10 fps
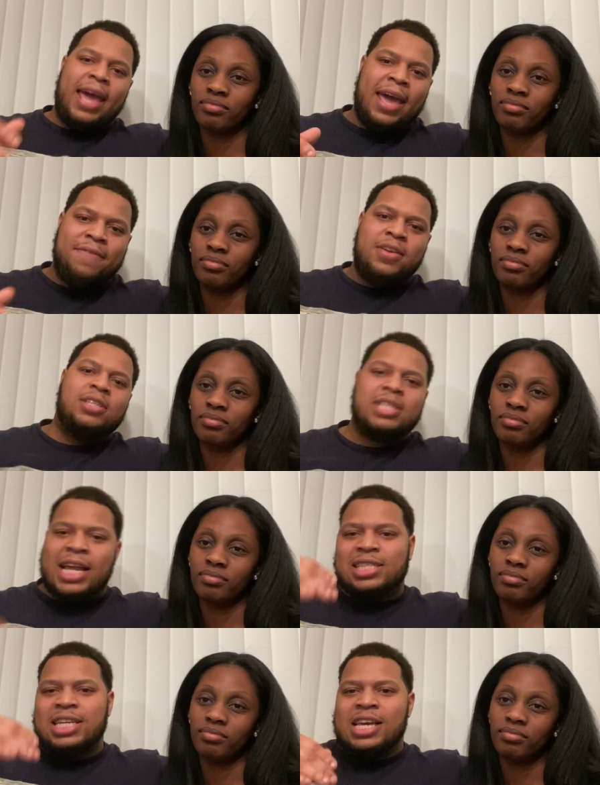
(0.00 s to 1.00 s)
Speaker 1: Evans, and
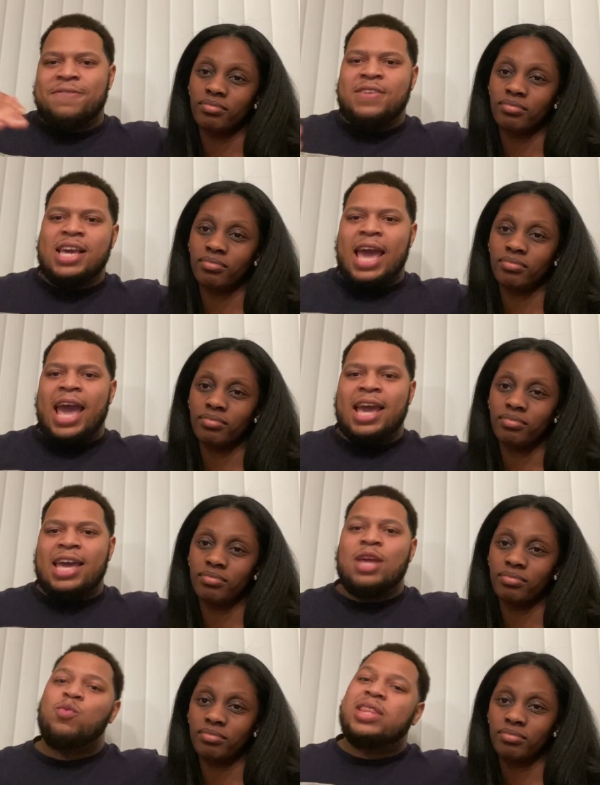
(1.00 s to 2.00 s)
that's E V A
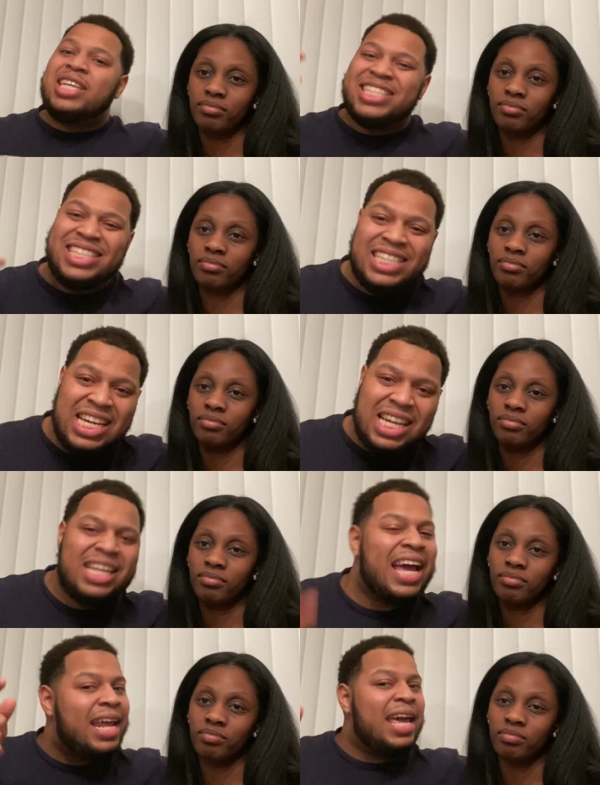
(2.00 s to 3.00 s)
N with a Z,
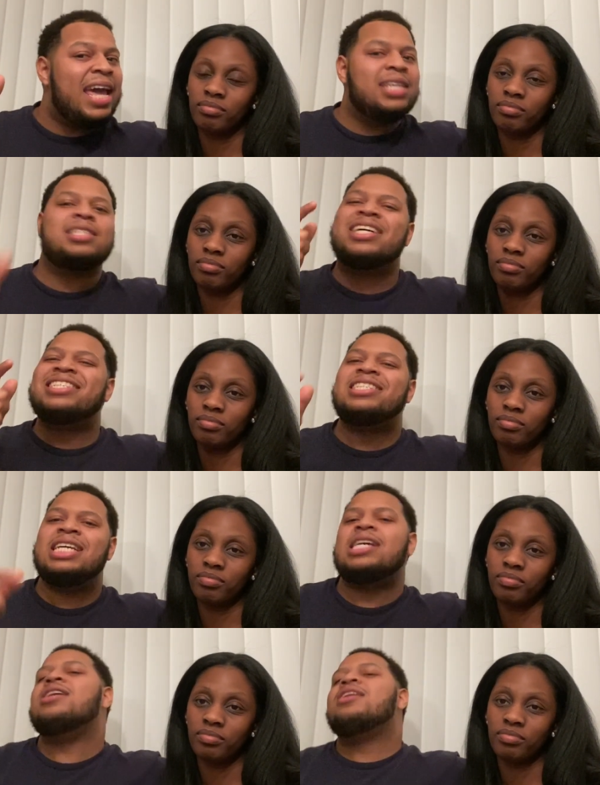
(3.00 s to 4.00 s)
not an S, a
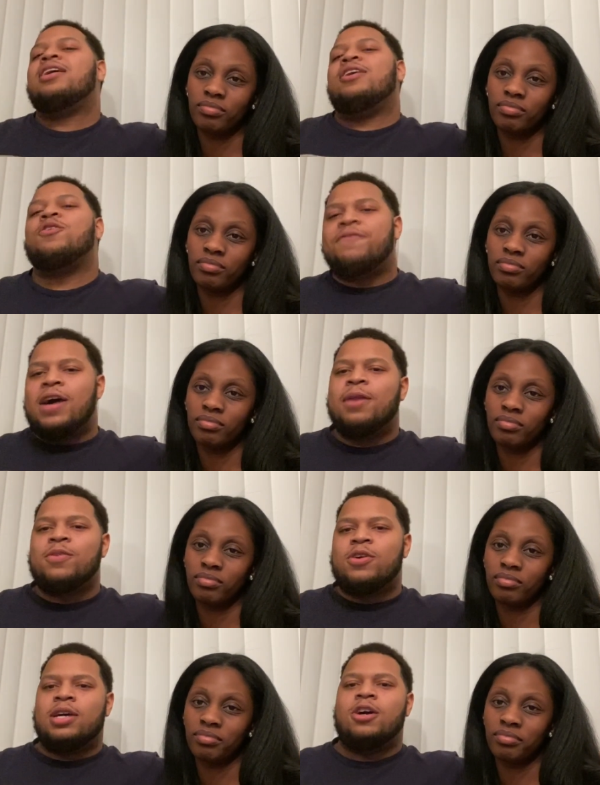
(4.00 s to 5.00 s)
Z. You can follow
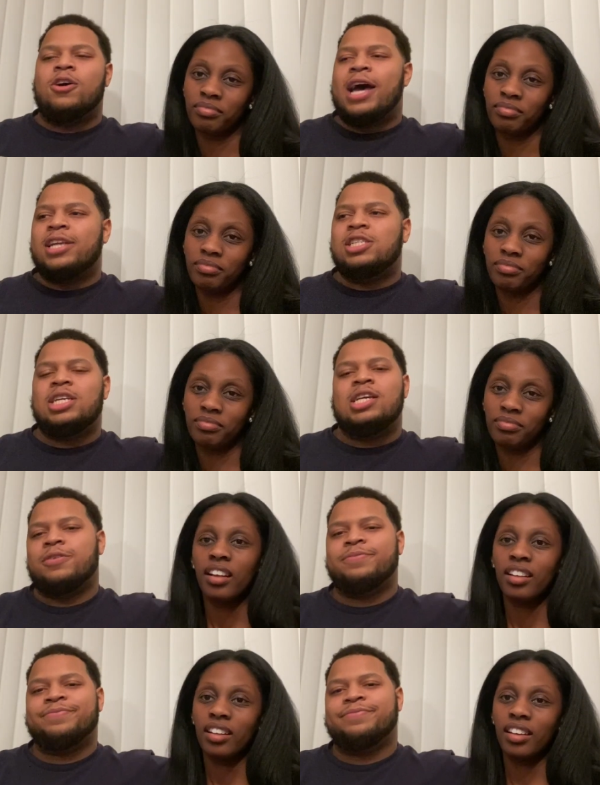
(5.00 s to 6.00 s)
me on, on IG.
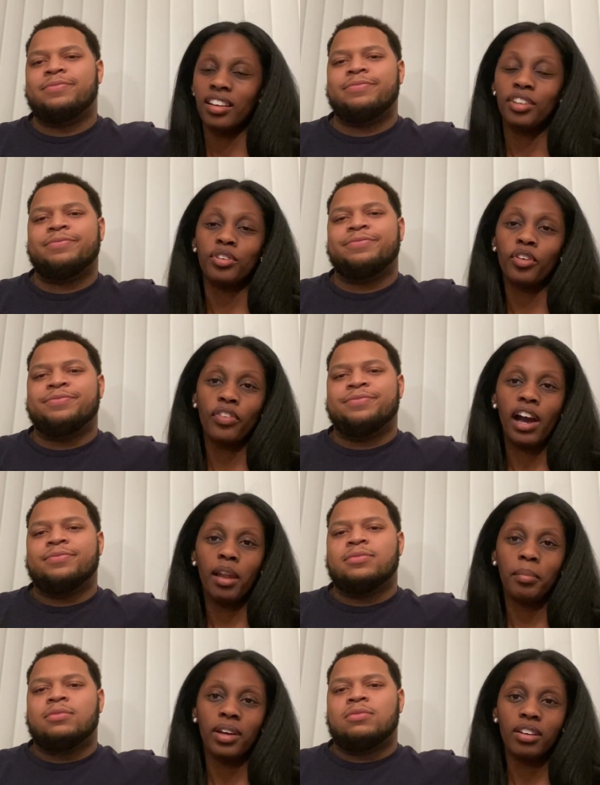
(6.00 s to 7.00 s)
Speaker 2: And you can
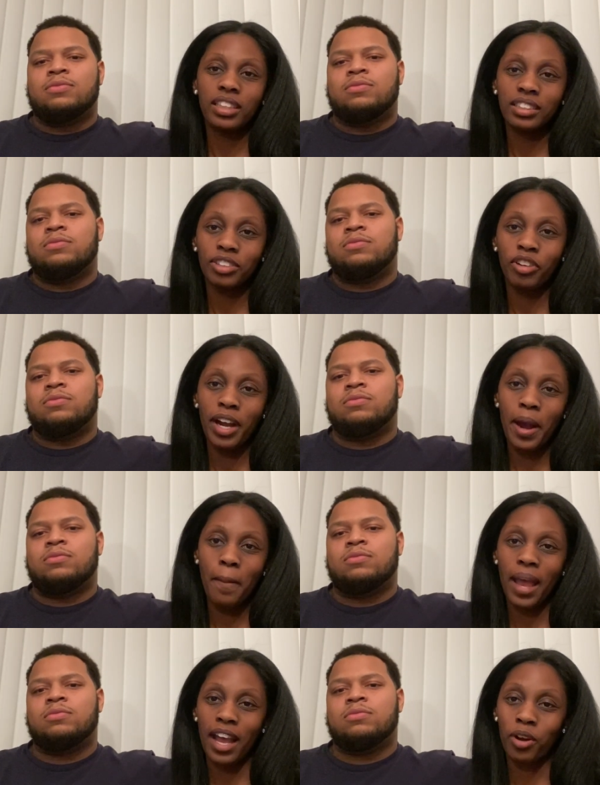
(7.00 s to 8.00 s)
follow me on
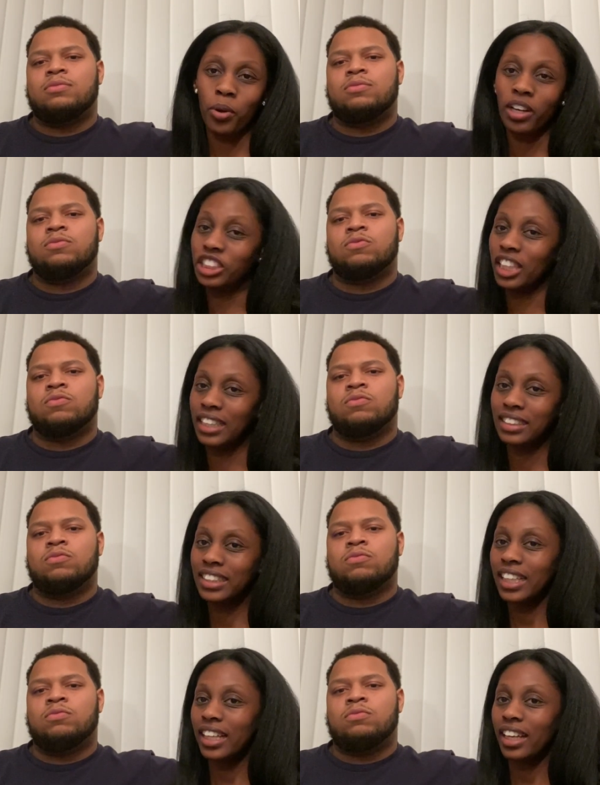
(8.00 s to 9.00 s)
Instagram at Corshea
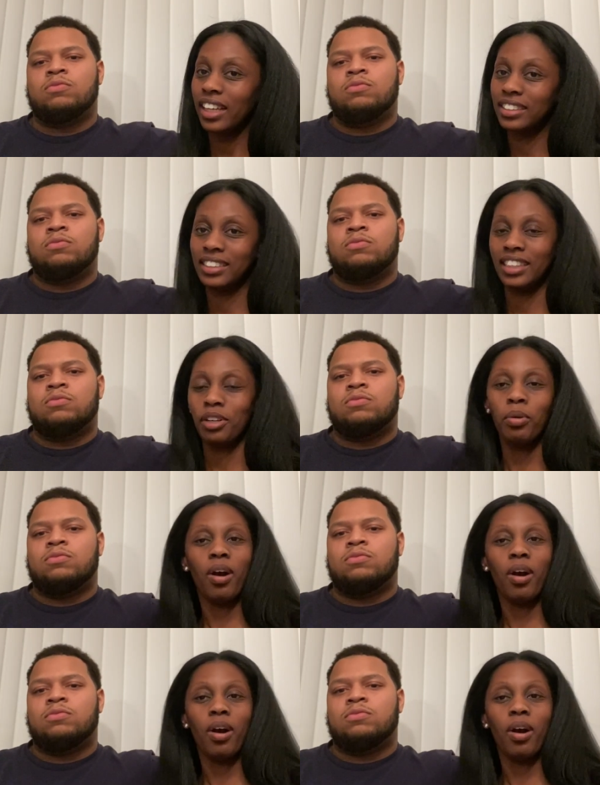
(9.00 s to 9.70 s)
T, C-O-R-S-H-E-A-T-E-E.